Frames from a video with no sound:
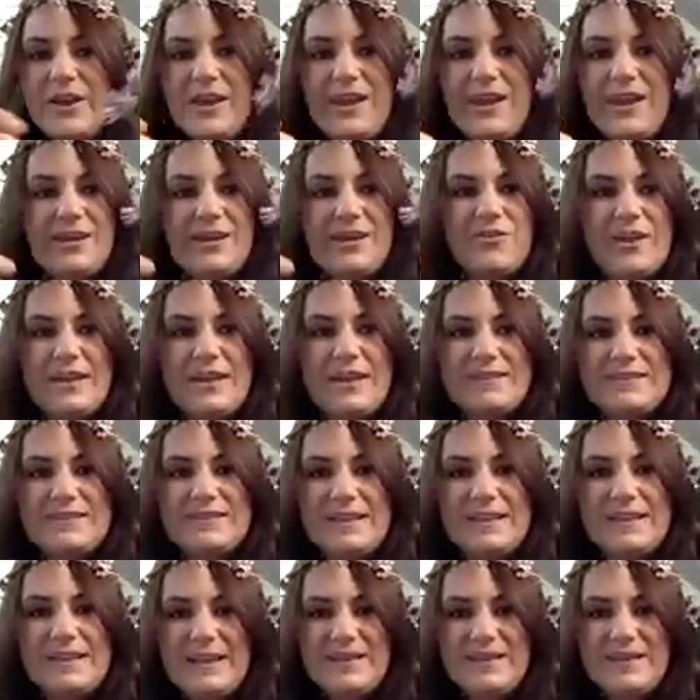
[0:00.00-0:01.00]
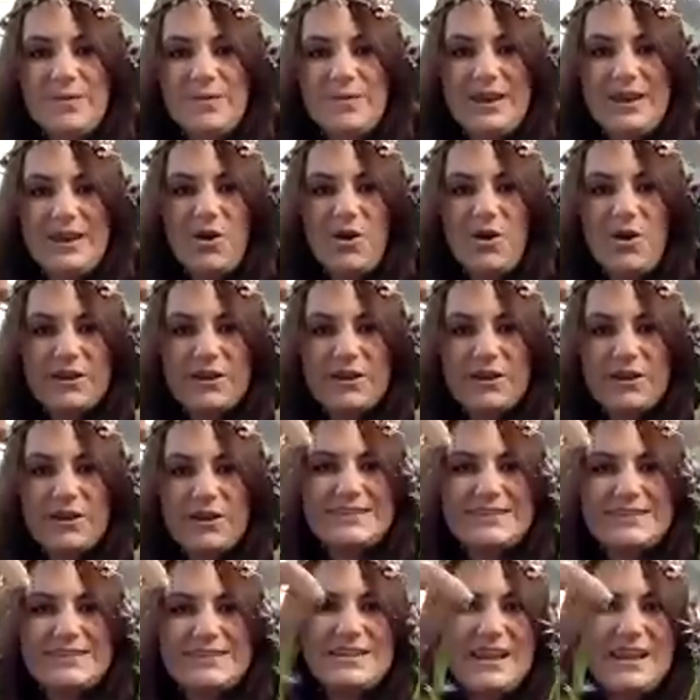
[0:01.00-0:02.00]
it creates a nice way to hook the
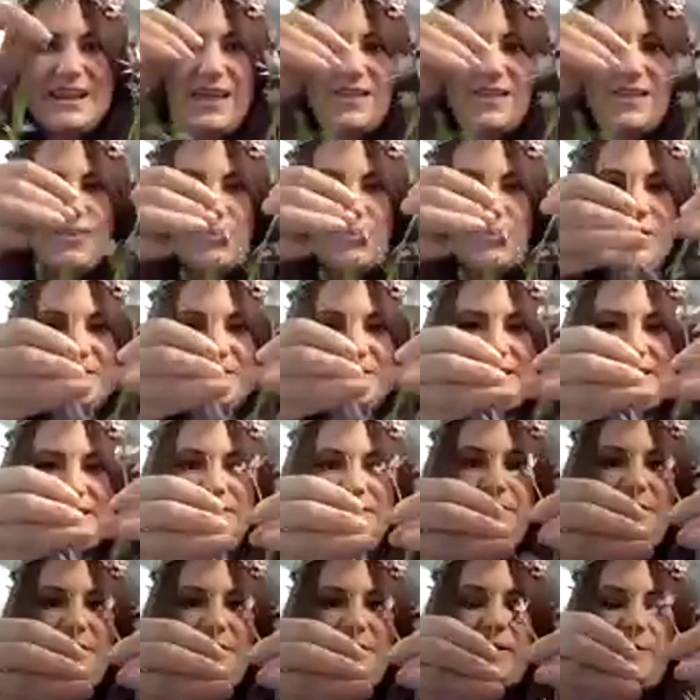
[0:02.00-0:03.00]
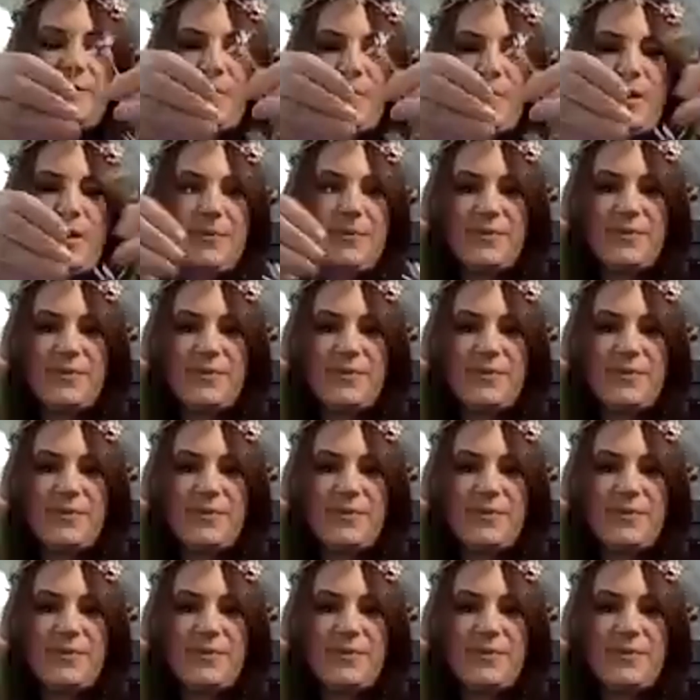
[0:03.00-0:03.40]
chain together where it doesn't fall apart.